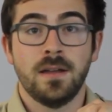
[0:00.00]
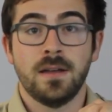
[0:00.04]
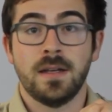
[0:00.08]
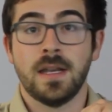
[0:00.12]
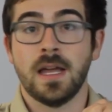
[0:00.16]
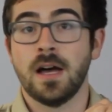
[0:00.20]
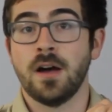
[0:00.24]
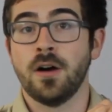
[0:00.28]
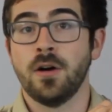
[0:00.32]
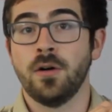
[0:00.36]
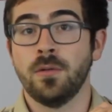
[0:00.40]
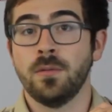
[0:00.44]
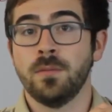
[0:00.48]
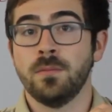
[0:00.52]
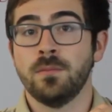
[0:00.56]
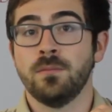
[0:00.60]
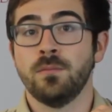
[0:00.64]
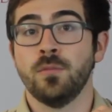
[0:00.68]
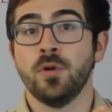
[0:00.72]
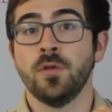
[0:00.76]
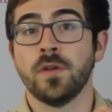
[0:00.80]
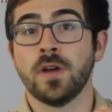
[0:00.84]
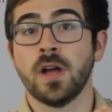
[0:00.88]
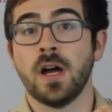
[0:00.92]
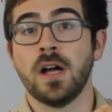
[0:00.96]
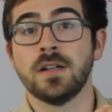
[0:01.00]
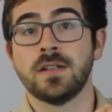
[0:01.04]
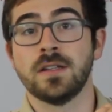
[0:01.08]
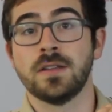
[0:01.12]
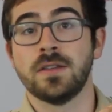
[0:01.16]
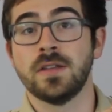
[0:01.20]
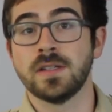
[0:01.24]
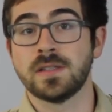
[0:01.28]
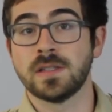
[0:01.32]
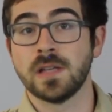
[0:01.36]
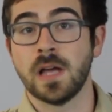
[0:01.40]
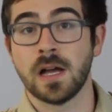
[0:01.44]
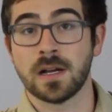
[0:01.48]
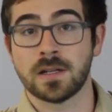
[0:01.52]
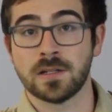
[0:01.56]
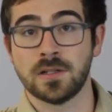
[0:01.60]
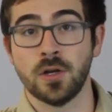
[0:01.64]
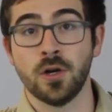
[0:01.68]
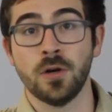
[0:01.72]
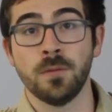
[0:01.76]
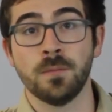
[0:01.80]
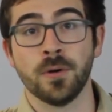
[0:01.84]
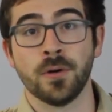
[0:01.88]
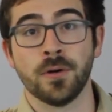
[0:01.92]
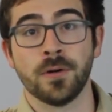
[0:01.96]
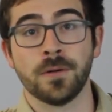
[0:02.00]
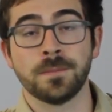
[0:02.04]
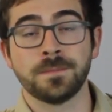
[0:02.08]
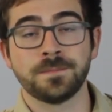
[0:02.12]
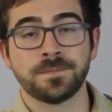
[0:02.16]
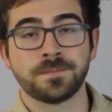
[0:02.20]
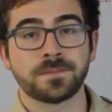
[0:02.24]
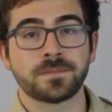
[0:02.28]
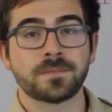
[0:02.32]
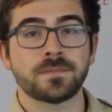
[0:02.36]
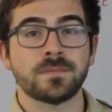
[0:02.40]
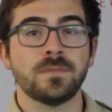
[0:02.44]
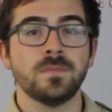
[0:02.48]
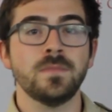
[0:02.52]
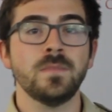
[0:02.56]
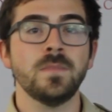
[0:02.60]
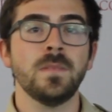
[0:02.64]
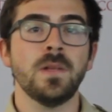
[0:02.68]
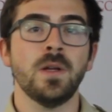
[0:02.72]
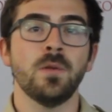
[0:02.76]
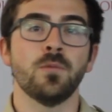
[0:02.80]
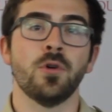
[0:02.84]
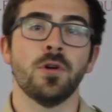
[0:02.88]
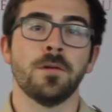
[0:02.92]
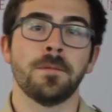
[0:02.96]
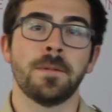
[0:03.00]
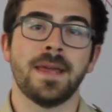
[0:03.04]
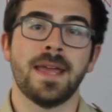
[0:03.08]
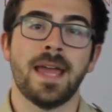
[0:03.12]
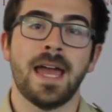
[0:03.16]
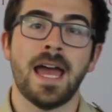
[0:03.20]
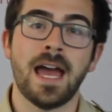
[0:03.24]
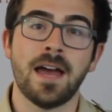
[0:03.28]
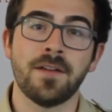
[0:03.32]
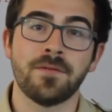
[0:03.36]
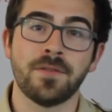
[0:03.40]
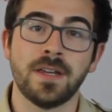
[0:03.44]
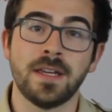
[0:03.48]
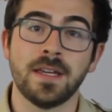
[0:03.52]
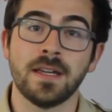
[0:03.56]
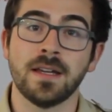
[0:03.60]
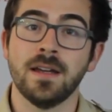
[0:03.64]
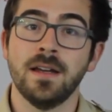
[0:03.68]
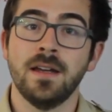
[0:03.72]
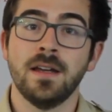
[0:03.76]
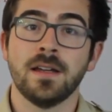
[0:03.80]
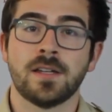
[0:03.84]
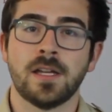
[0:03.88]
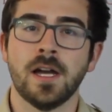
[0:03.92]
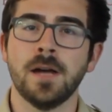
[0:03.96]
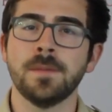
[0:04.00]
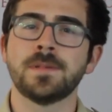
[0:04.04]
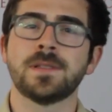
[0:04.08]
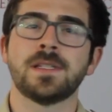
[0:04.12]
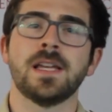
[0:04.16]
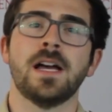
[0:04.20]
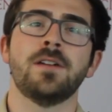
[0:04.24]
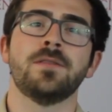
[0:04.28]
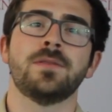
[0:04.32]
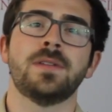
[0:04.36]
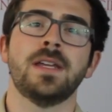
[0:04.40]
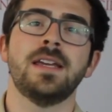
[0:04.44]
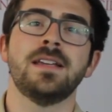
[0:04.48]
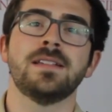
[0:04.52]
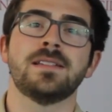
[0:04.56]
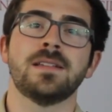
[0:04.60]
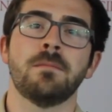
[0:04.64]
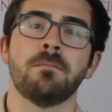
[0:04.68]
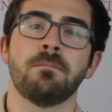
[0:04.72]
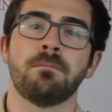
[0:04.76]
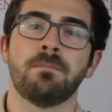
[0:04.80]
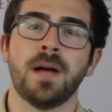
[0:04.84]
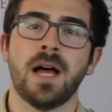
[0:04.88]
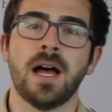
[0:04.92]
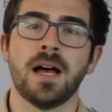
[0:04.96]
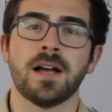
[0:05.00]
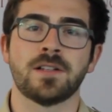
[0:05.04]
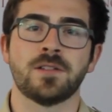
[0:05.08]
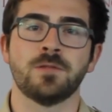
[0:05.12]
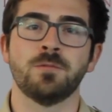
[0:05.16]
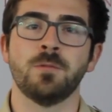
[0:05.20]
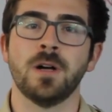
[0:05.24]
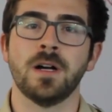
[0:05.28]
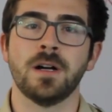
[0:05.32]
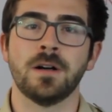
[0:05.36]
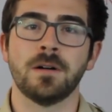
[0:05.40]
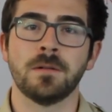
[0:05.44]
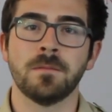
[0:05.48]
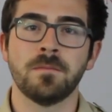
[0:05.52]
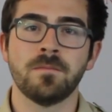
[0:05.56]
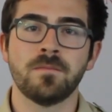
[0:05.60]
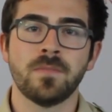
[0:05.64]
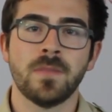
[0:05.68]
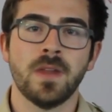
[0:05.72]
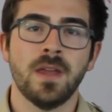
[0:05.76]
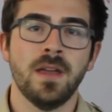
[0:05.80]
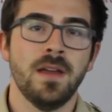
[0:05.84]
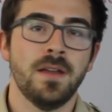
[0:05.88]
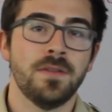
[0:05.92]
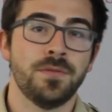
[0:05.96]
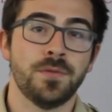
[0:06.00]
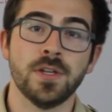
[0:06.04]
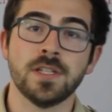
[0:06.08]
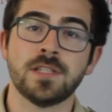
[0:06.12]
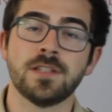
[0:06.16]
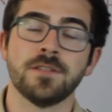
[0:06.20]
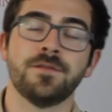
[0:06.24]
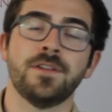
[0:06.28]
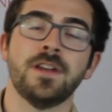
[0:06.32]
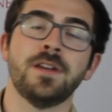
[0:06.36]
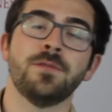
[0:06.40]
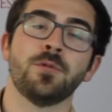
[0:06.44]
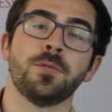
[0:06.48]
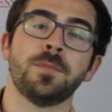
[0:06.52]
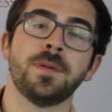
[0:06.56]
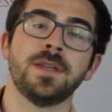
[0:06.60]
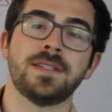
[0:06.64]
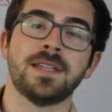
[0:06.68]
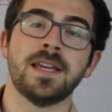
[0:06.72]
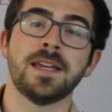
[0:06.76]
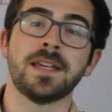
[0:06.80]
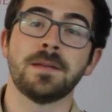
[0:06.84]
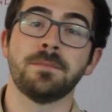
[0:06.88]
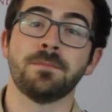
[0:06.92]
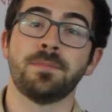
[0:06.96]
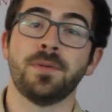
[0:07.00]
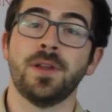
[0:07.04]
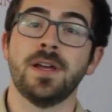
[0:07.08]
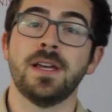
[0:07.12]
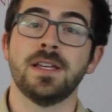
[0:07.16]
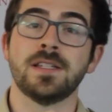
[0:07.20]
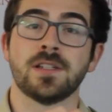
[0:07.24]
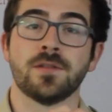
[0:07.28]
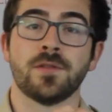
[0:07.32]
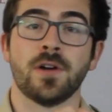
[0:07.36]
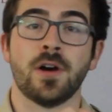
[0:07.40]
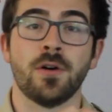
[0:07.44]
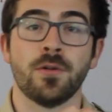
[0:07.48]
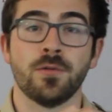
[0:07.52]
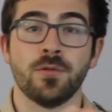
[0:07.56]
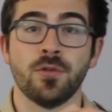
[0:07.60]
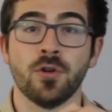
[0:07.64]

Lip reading: Now, moving on to this October, we'll be having Cub Scout Days at Boxwell. This event will be taking place on our